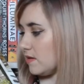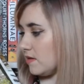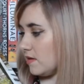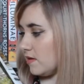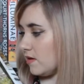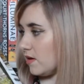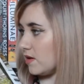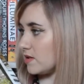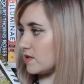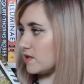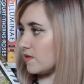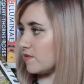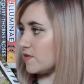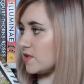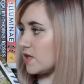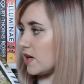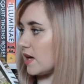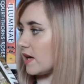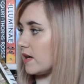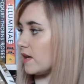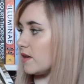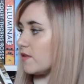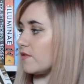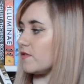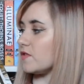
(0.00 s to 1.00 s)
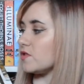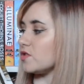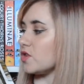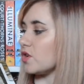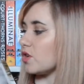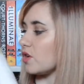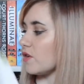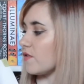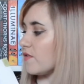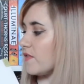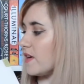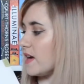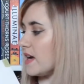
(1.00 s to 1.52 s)
lots of tiger
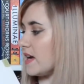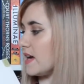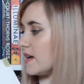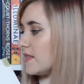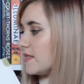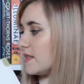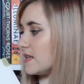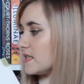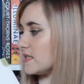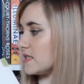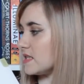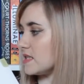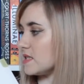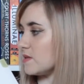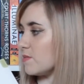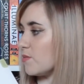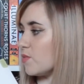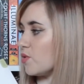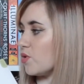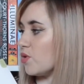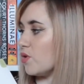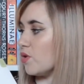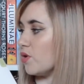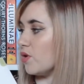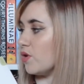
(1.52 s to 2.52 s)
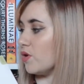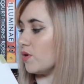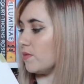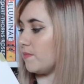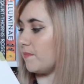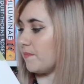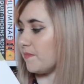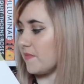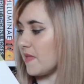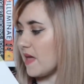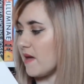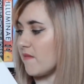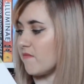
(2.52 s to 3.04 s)
photography, and this is more
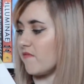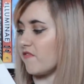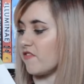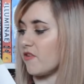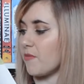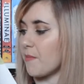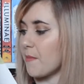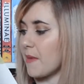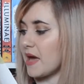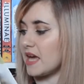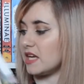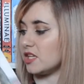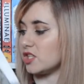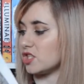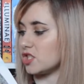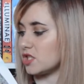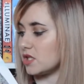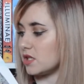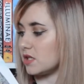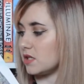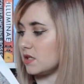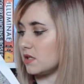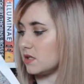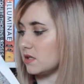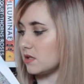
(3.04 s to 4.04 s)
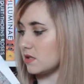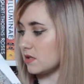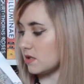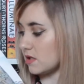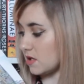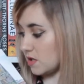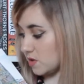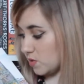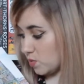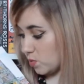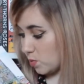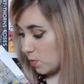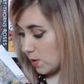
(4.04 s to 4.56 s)
information
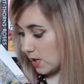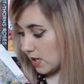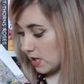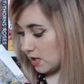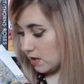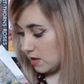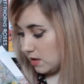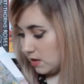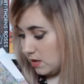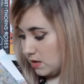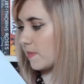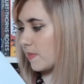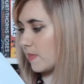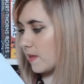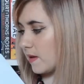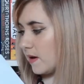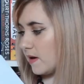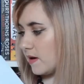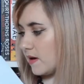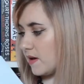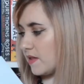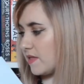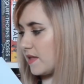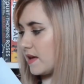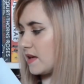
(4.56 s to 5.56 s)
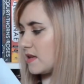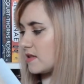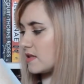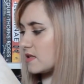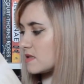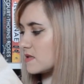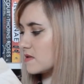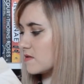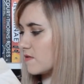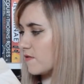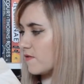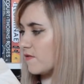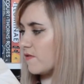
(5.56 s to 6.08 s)
as well. And I think
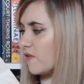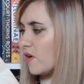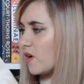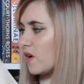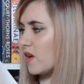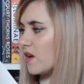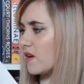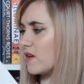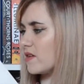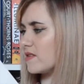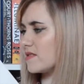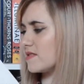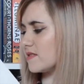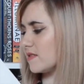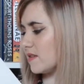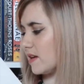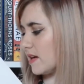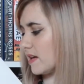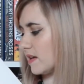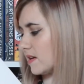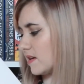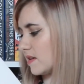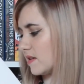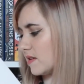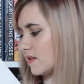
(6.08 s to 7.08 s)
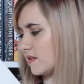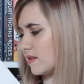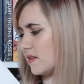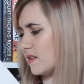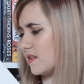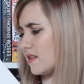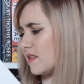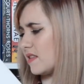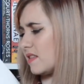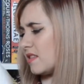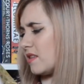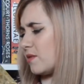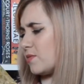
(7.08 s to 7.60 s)
this followed, like,
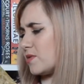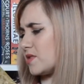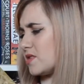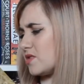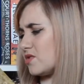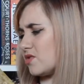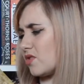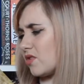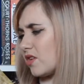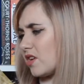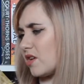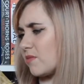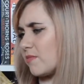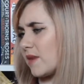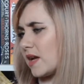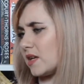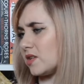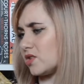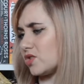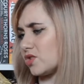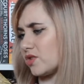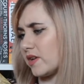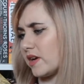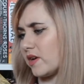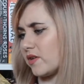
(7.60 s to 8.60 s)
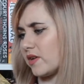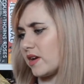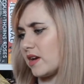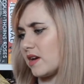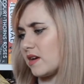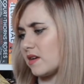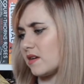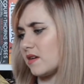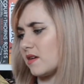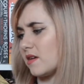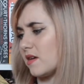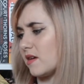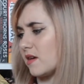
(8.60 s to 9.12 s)
there was a documentary on it,
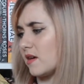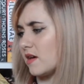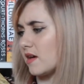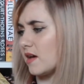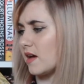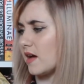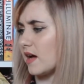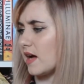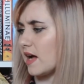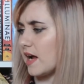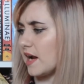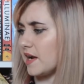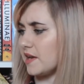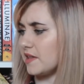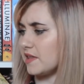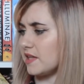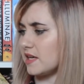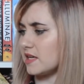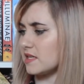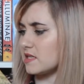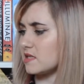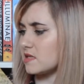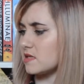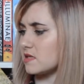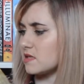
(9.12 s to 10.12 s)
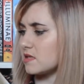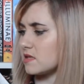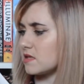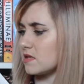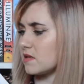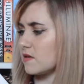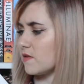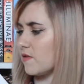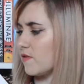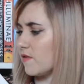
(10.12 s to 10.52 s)
and this